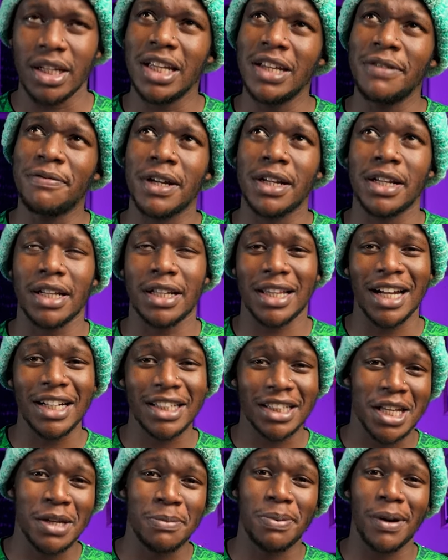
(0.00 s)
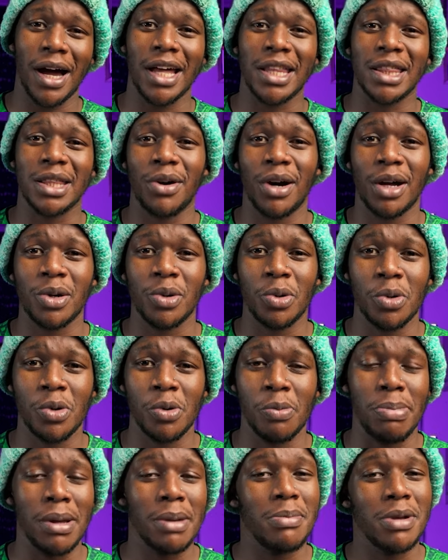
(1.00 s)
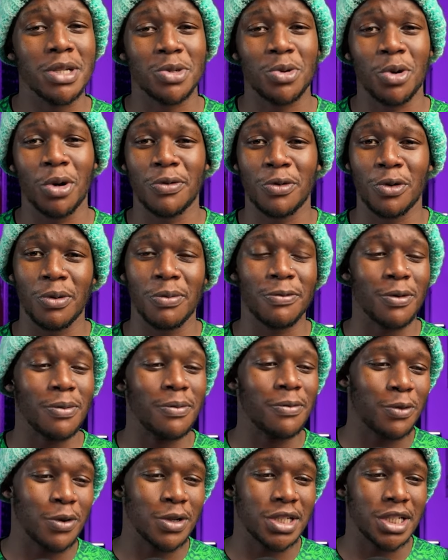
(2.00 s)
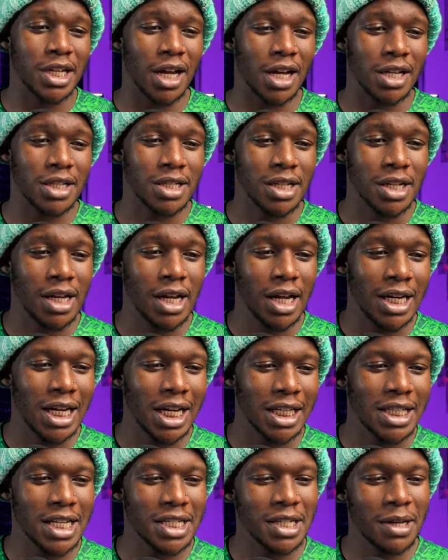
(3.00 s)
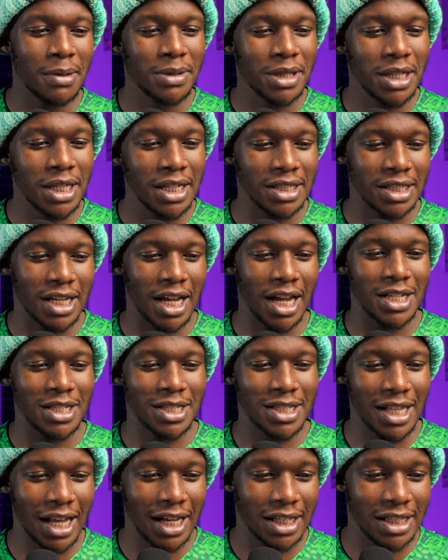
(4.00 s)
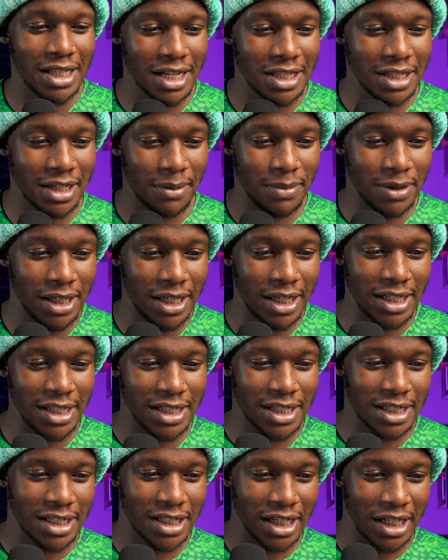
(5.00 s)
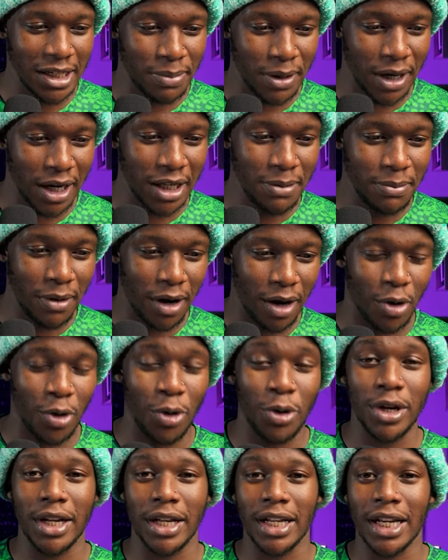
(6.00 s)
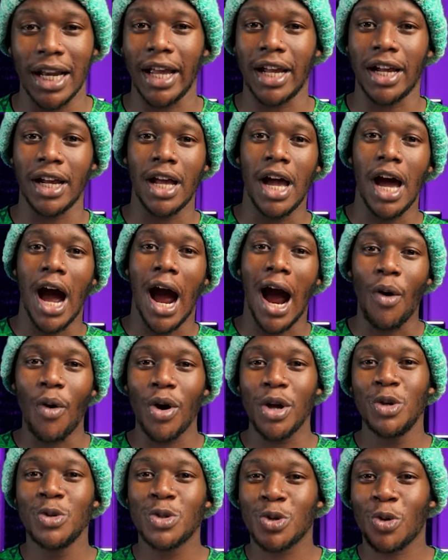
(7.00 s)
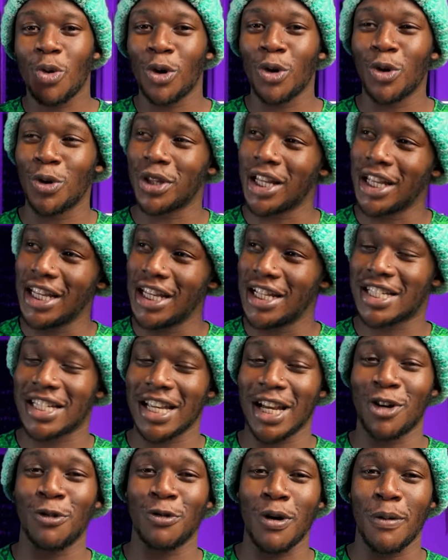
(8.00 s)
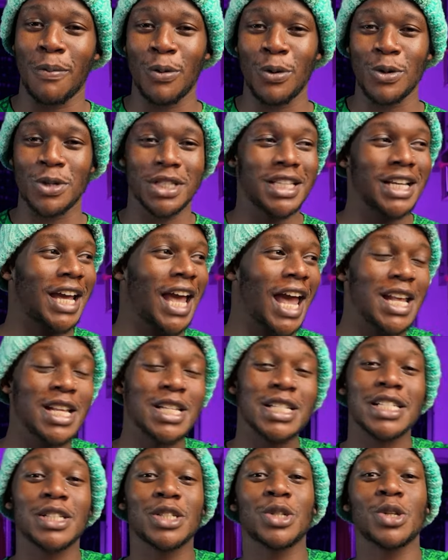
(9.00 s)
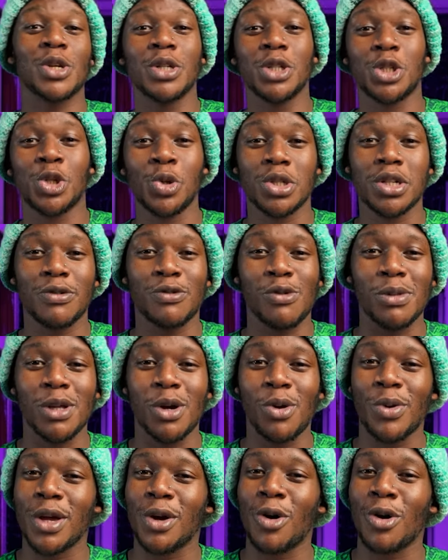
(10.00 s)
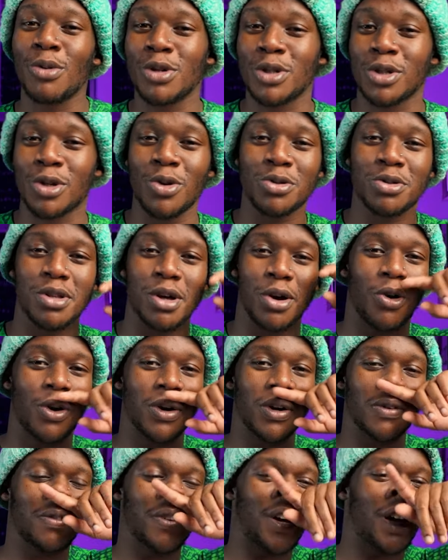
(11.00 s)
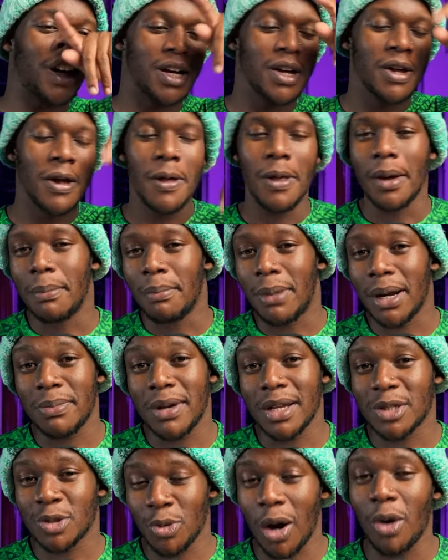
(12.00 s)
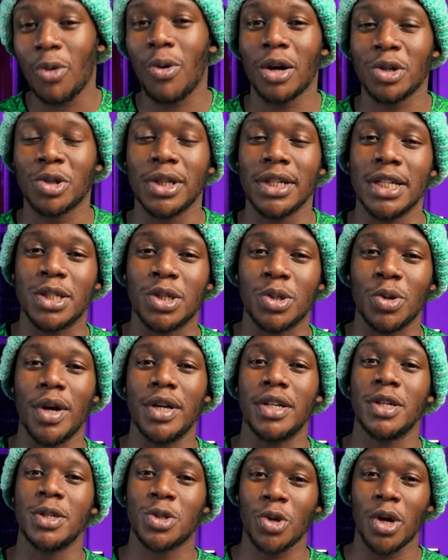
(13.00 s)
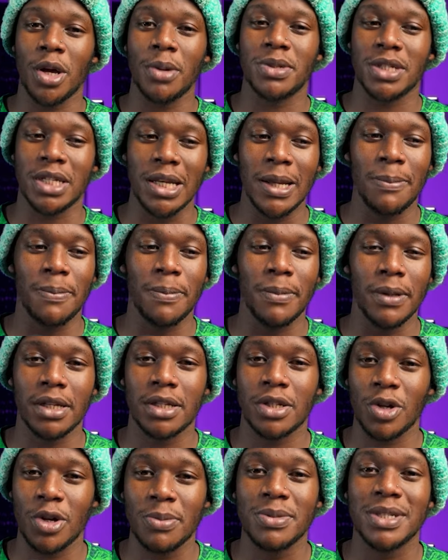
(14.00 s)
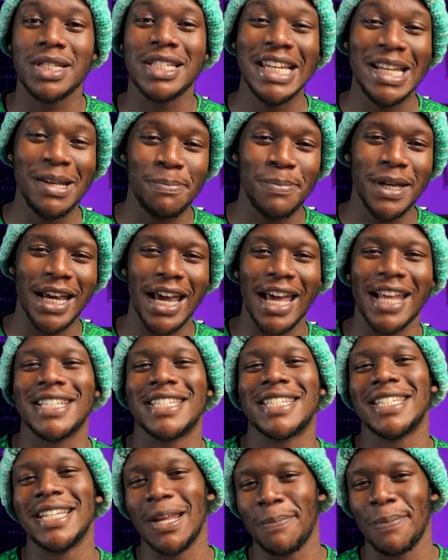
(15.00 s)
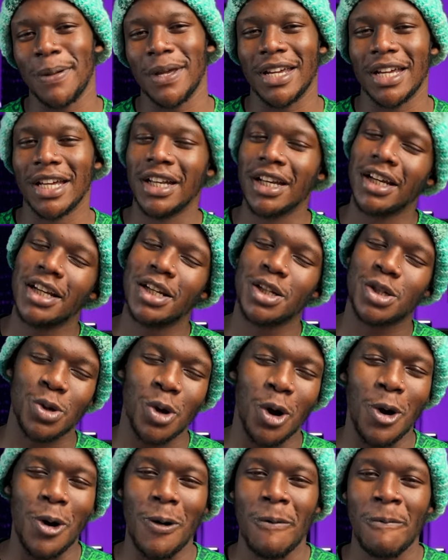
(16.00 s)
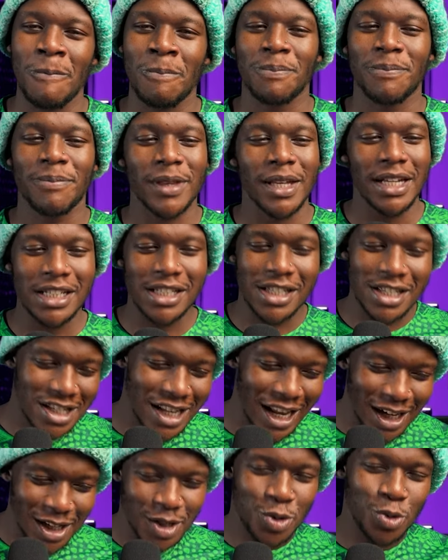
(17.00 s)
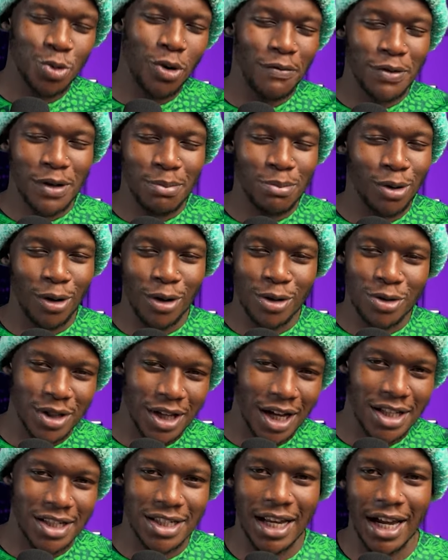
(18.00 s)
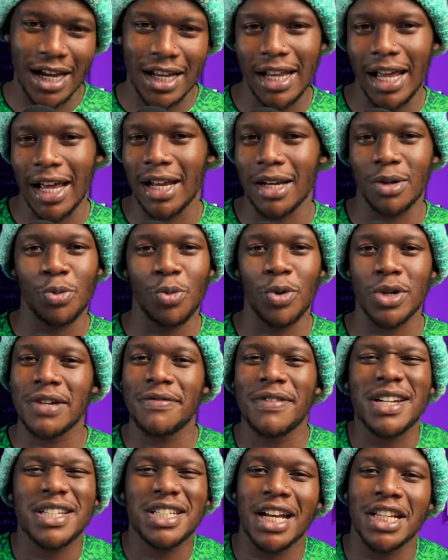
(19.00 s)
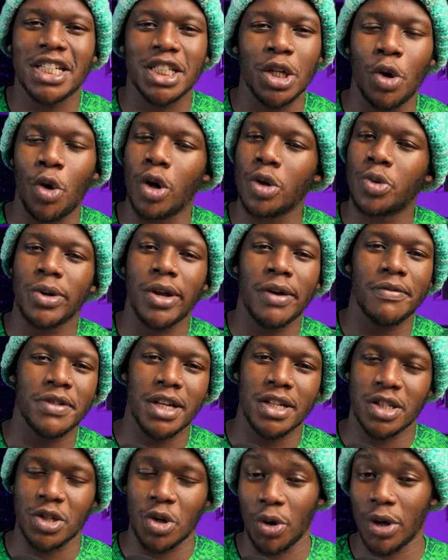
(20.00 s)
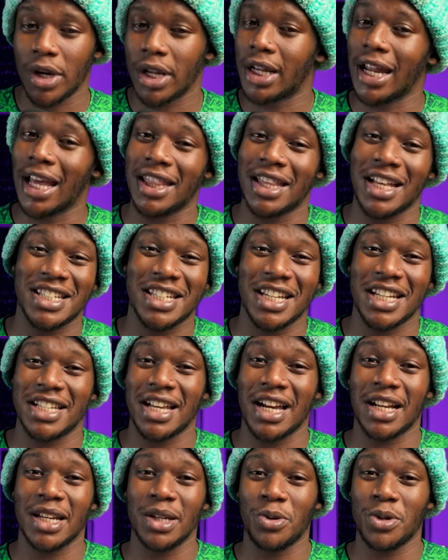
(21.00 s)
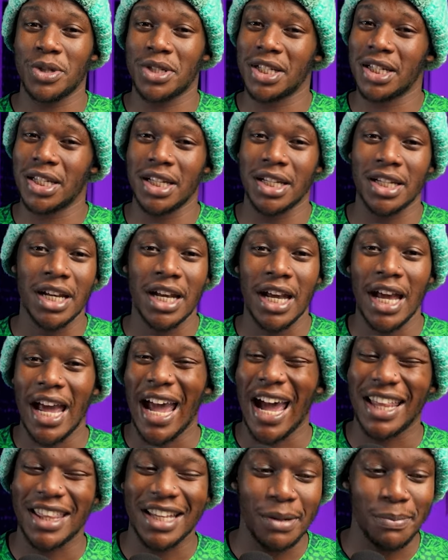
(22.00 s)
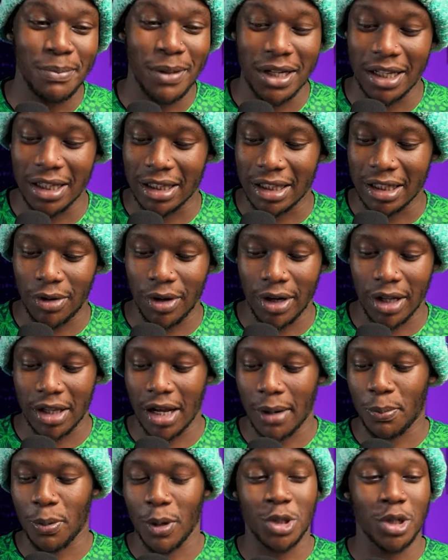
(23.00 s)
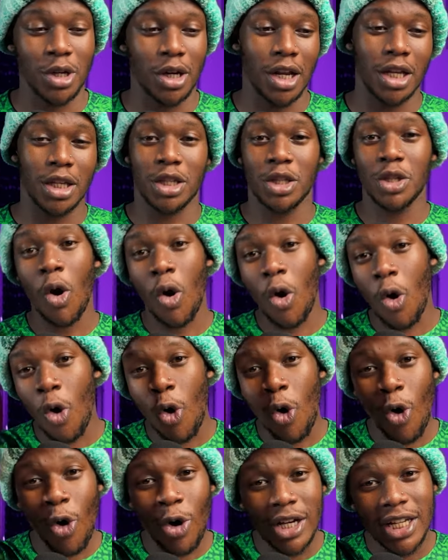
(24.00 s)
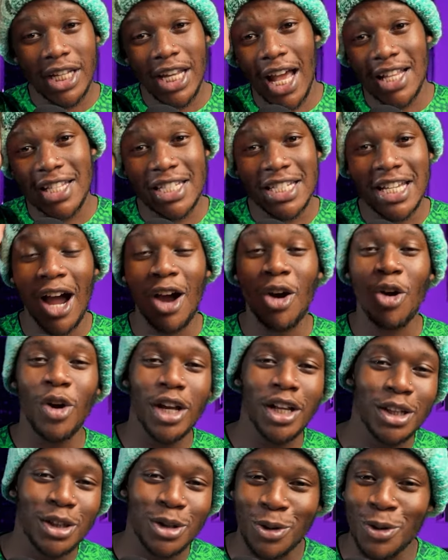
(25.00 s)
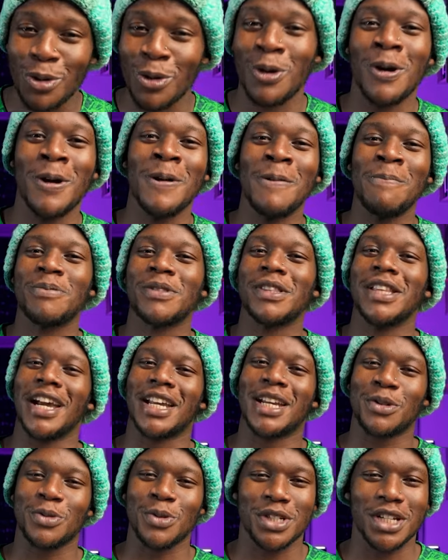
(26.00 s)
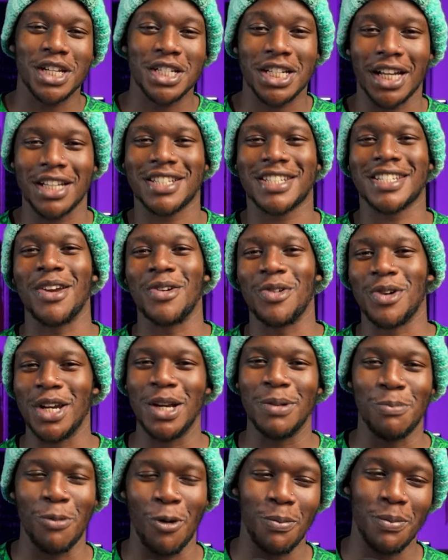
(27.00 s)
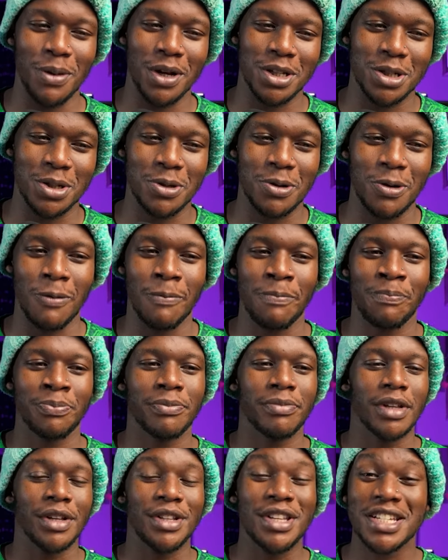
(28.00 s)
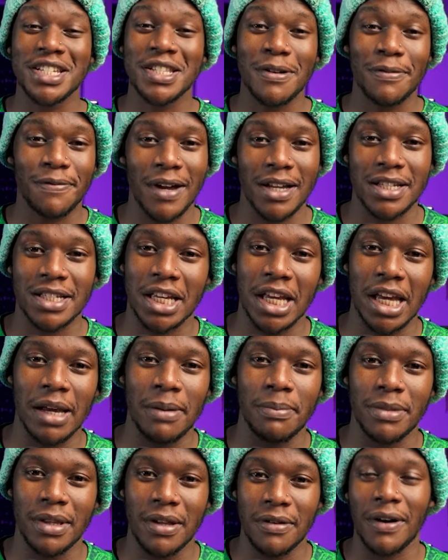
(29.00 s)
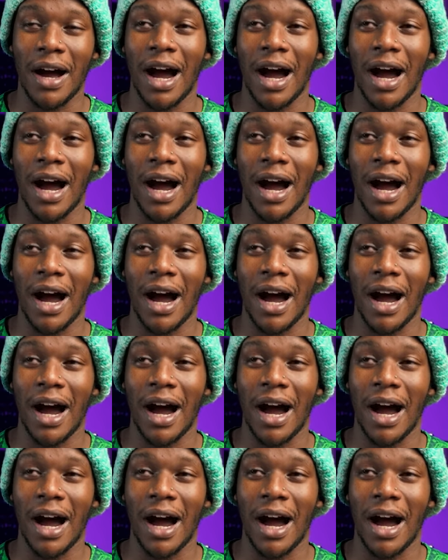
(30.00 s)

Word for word: even that keeper and the one who Bebe scored from from forty yards. Like, there's some things, guys. Like, there's some things. Ibrahim Akoni. Like, how are you scored on the inside of your post? The guy is shooting from the wing, almost close to the corner flag. But Masuaku actually saw it. He saw him sleep. He saw him sleeping and slipping. So He just like swerved the ball to that side, and whatever touch he got would have just gone in. And that's exactly what he did. And that made it three one. At that point, you're like, yo, D R C are going through. Like, it was such a surreal moment, you know. This is the first game they've